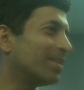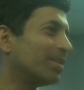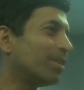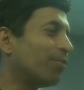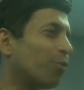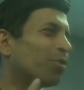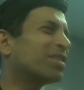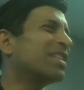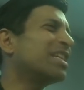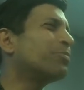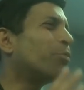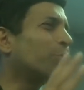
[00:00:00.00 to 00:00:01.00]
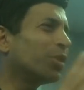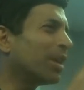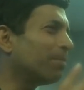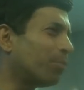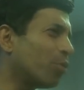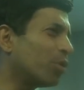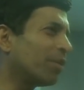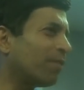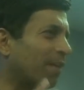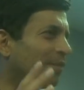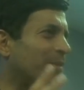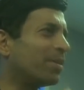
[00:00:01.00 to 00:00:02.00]
The force says, won't you get bored if
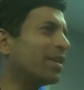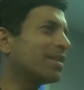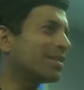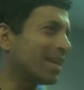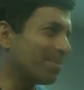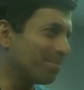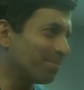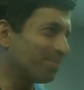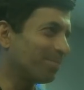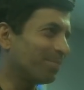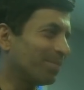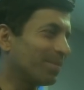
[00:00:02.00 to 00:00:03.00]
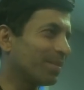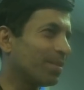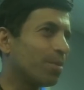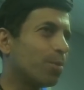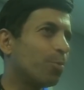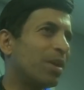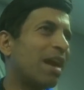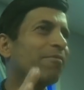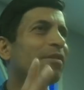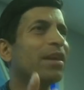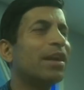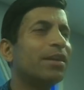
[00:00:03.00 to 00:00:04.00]
everybody is same? We have
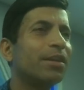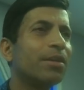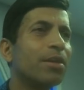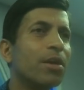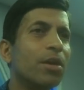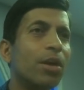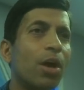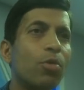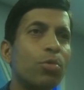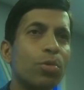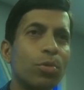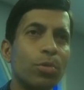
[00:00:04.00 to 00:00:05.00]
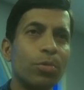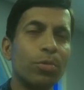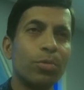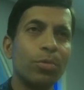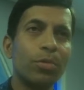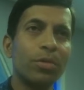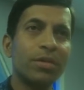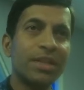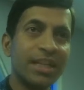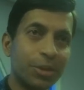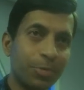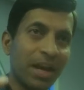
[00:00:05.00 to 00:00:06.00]
variety. Now,
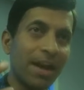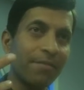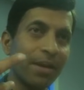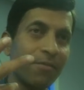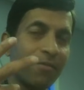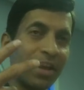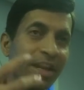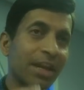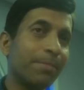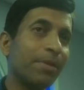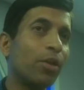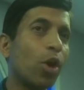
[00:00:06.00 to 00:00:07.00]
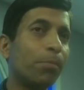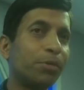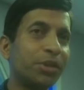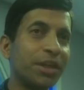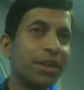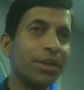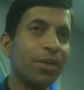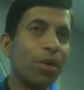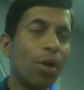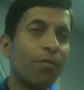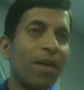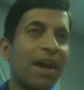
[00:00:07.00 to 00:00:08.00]
since we have a variable option
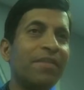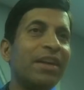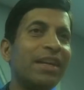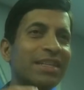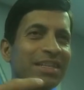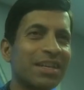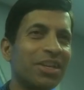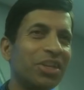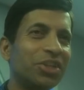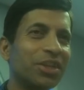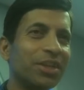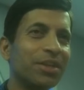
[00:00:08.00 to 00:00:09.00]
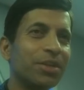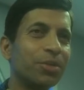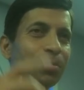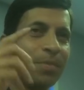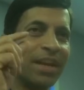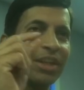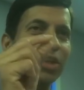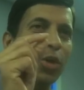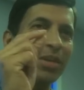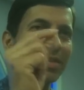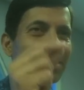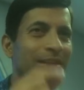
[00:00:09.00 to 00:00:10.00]
of having discretion to make
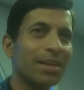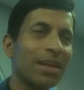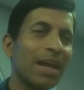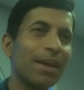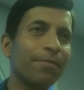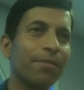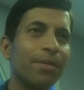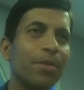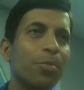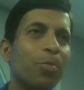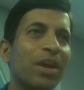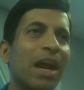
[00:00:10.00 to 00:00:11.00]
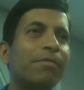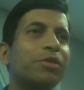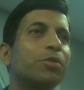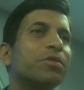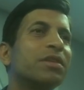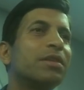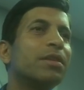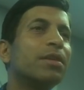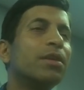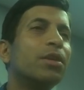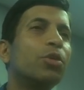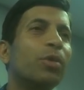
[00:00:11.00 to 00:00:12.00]
choices in life, we have chosen
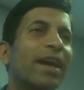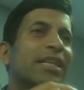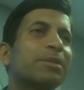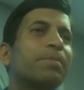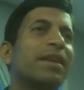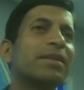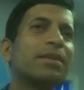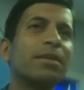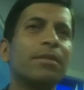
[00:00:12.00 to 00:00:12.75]
to express